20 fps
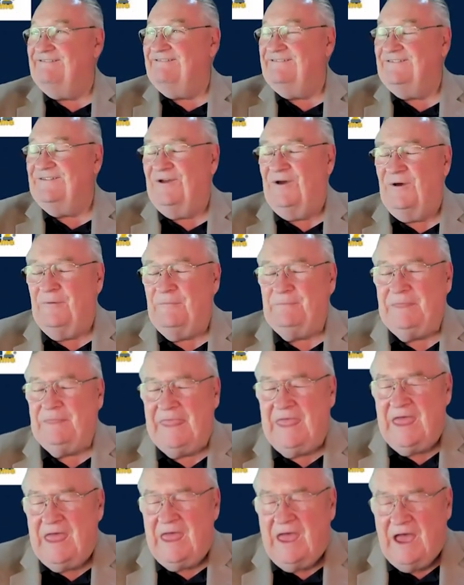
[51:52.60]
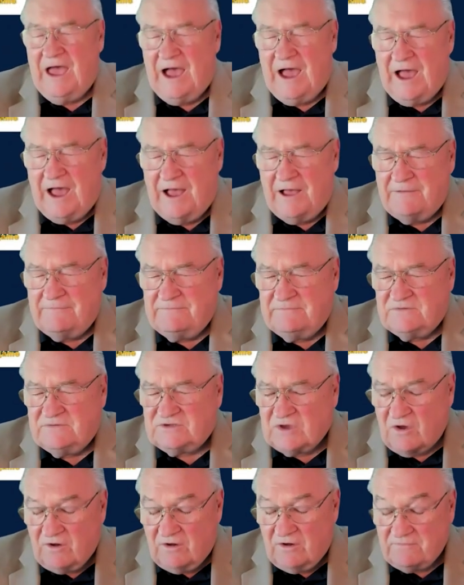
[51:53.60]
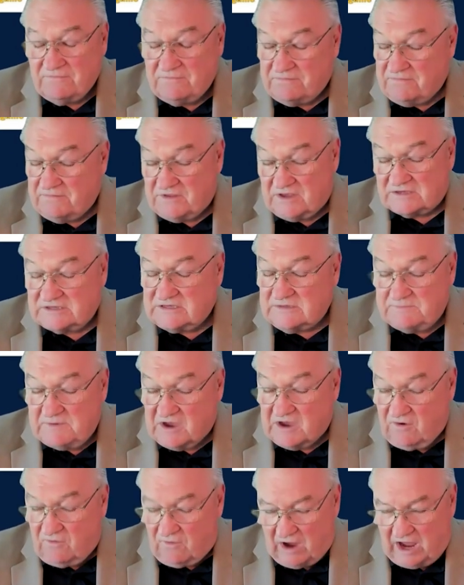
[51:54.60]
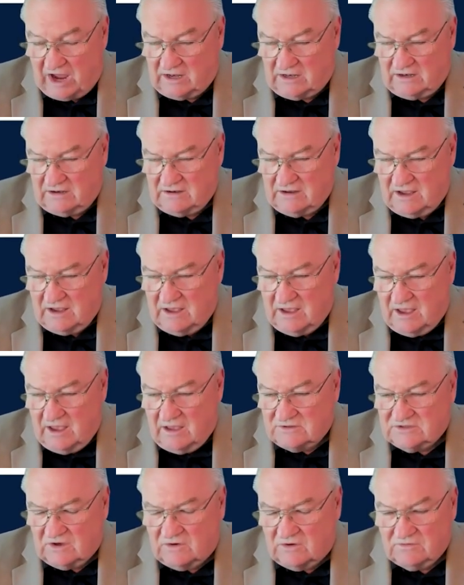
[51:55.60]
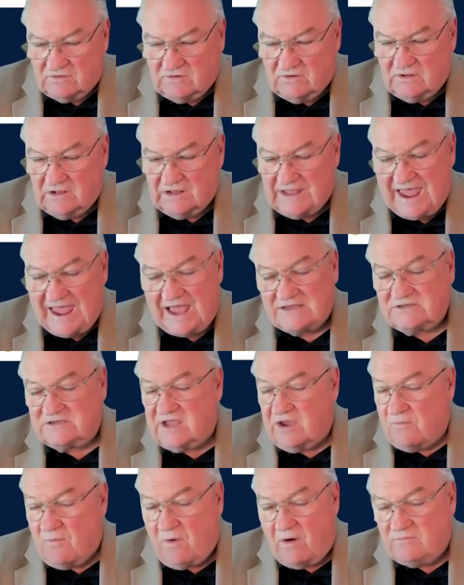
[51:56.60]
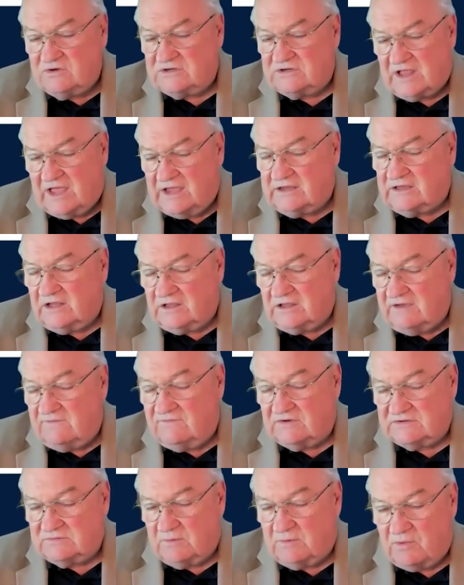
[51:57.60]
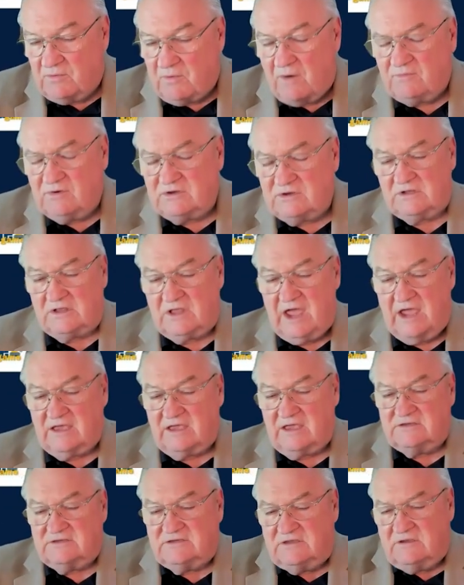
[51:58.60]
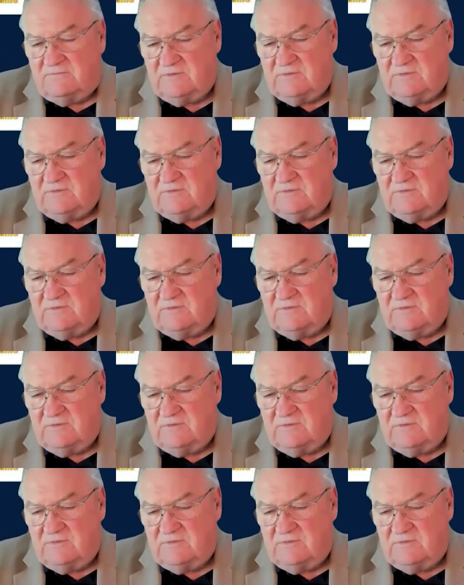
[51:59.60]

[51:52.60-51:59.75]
So, so this has been great. So, last thing, what would you like to leave us with? What would you like us to